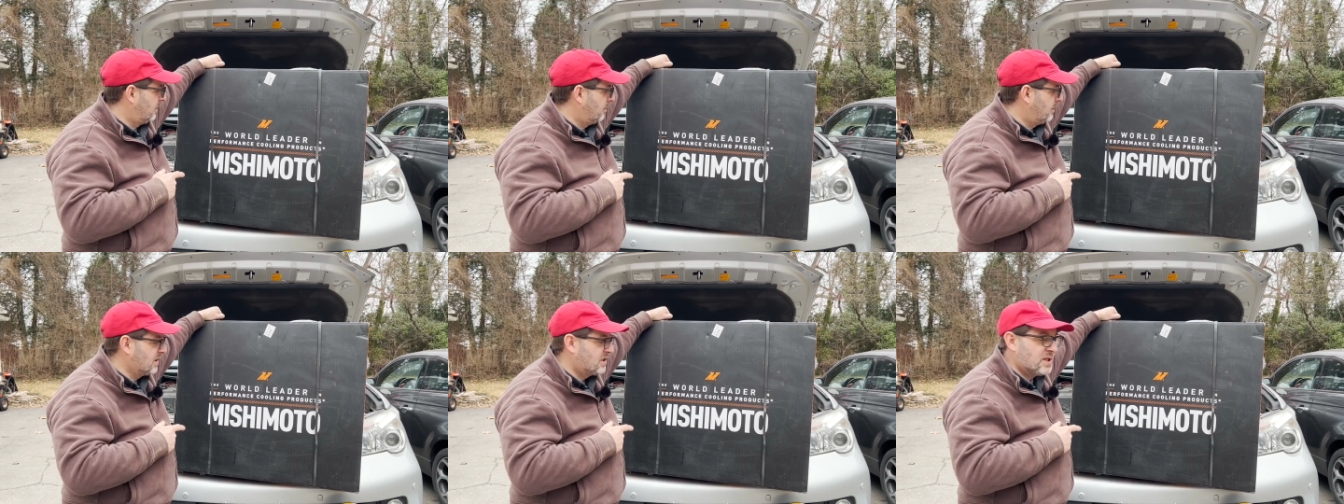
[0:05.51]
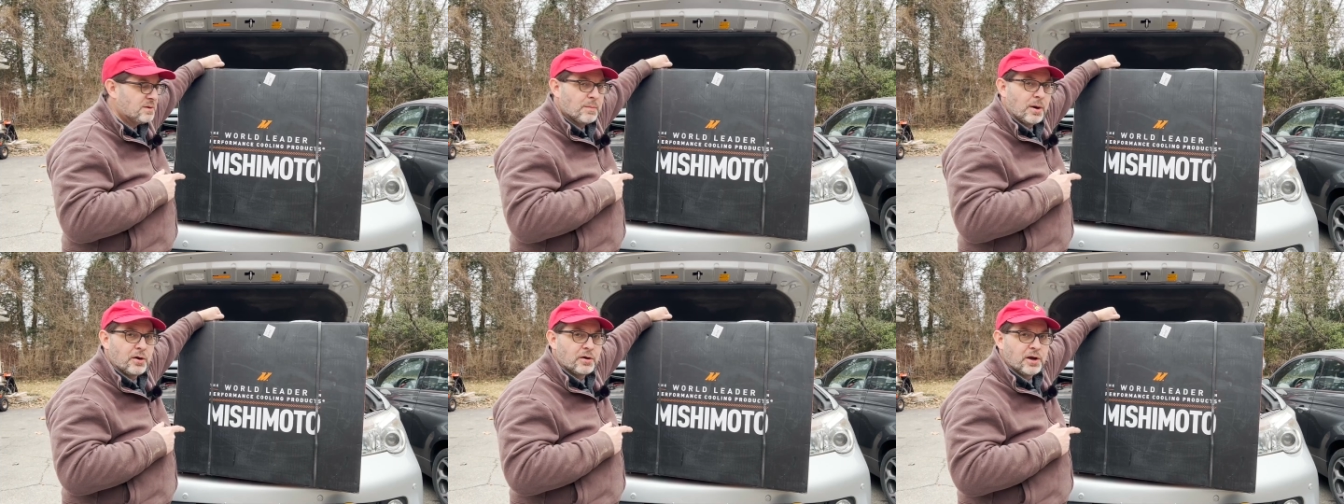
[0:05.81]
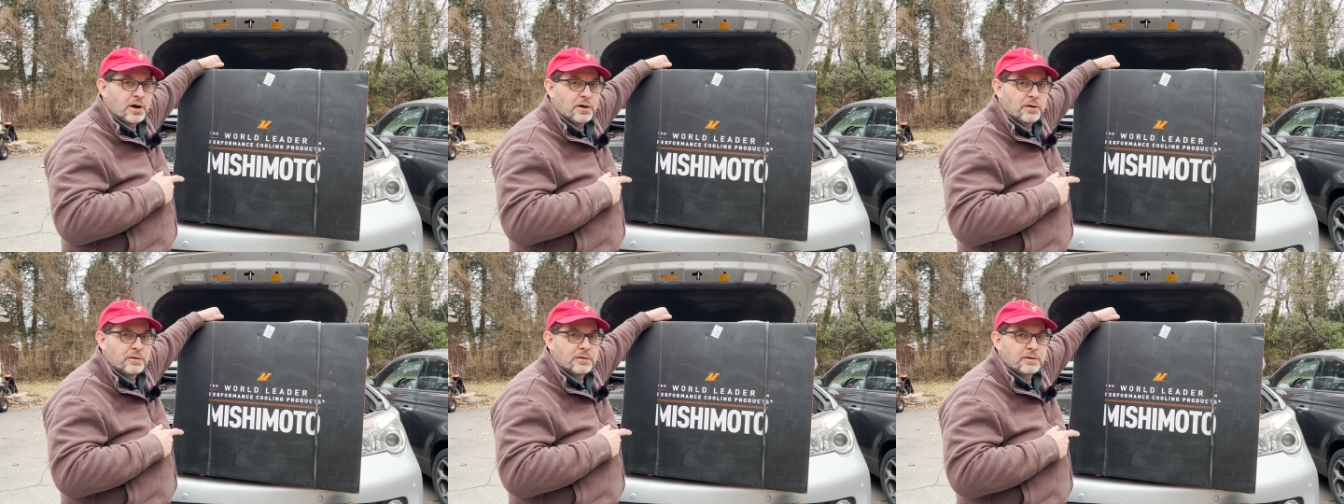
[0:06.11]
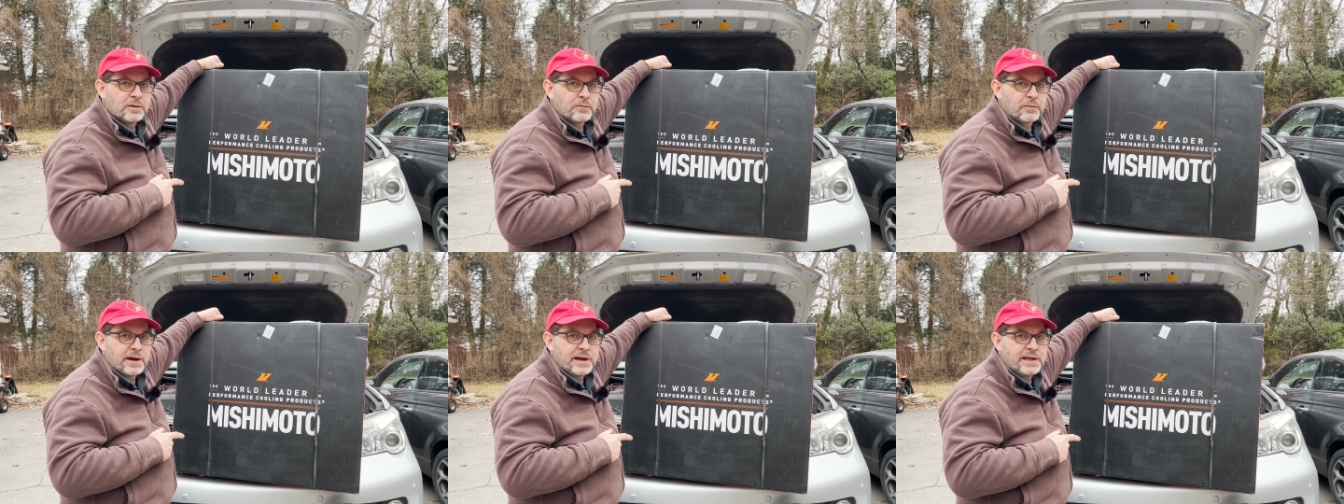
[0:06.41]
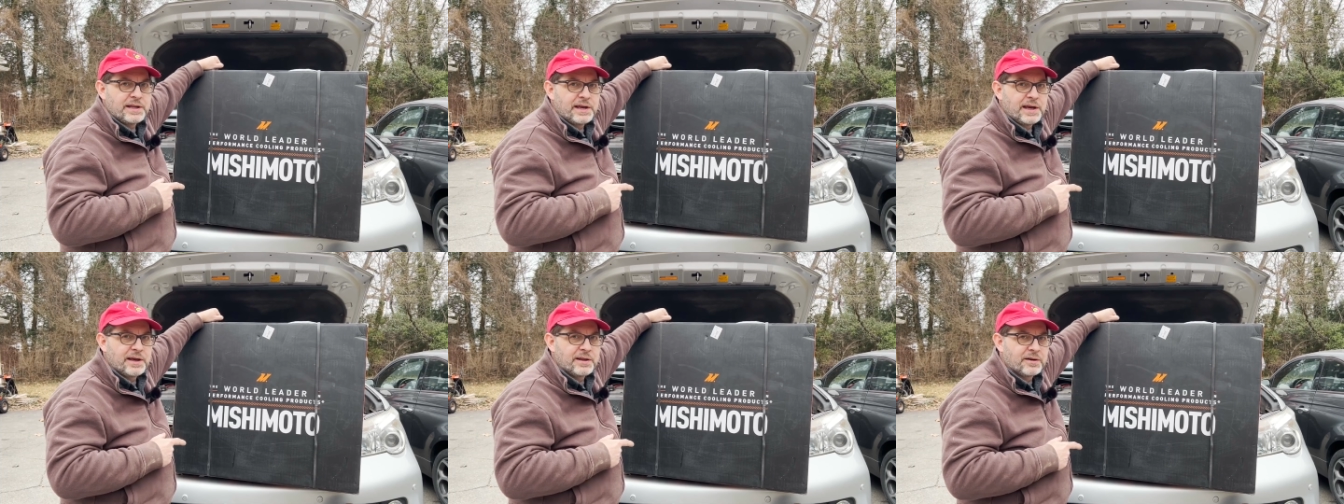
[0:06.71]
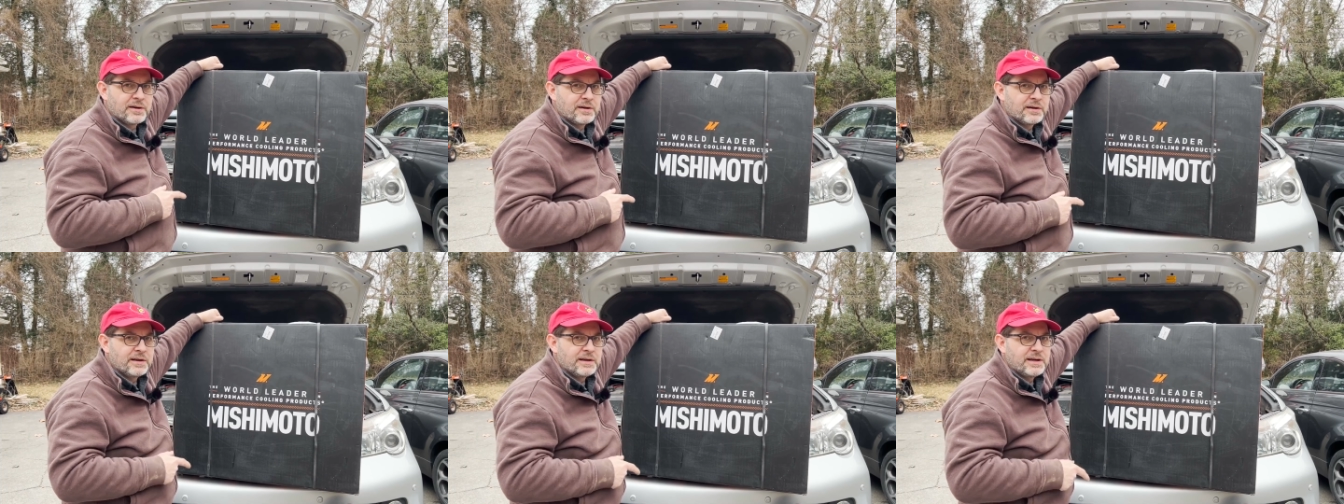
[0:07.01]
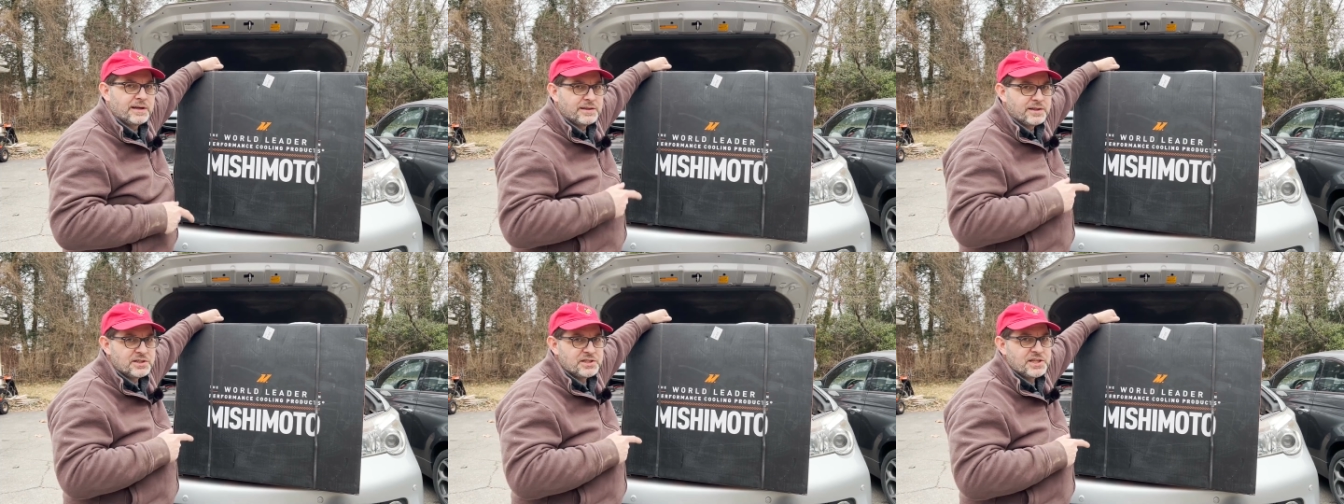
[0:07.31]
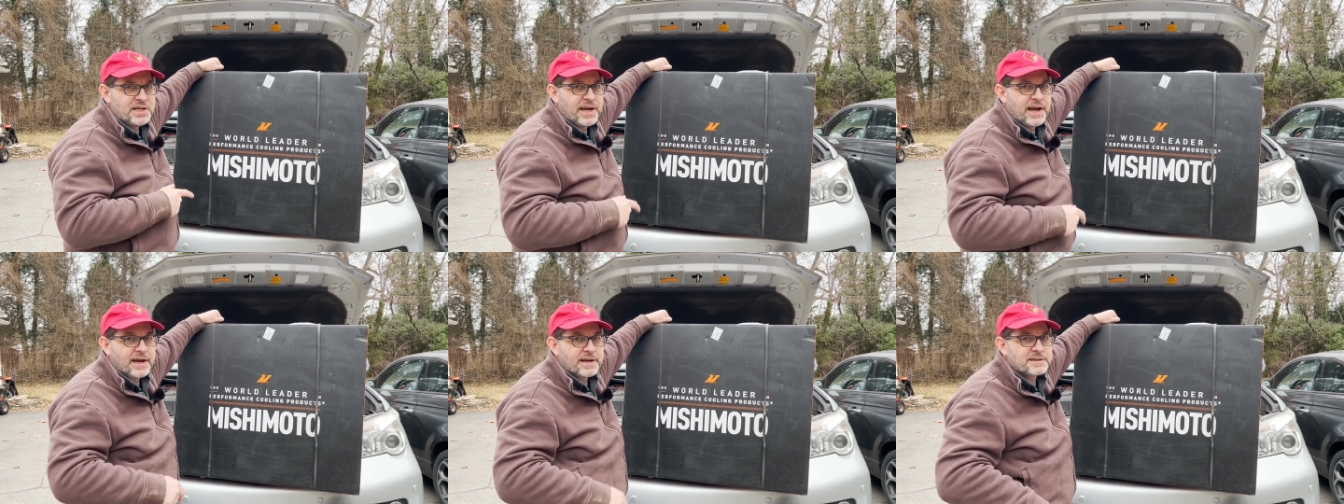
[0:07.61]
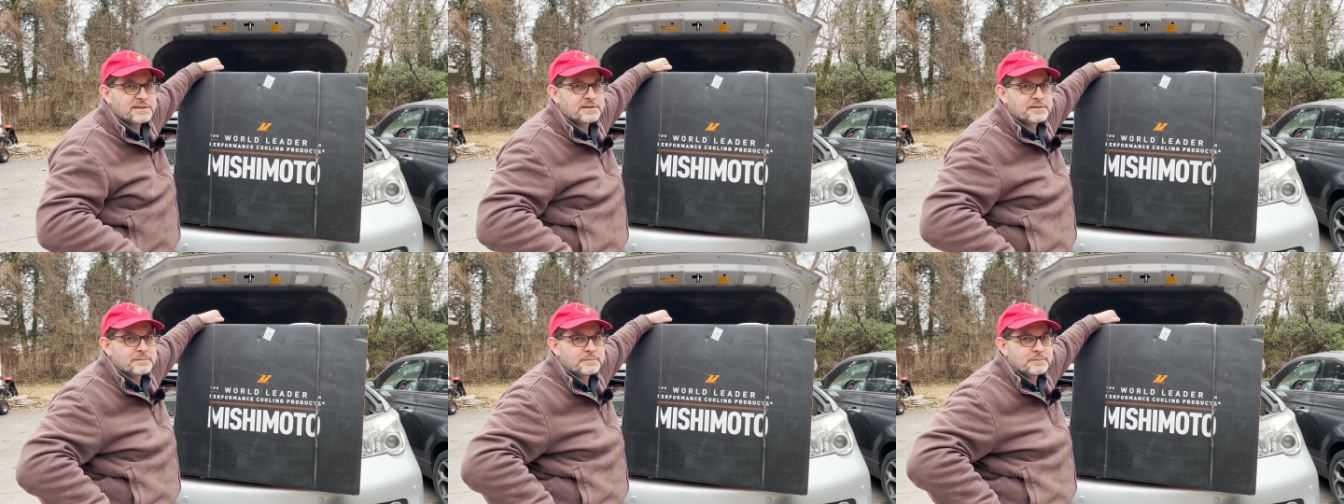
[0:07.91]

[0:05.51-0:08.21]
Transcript: Mishimoto radiator in the GX.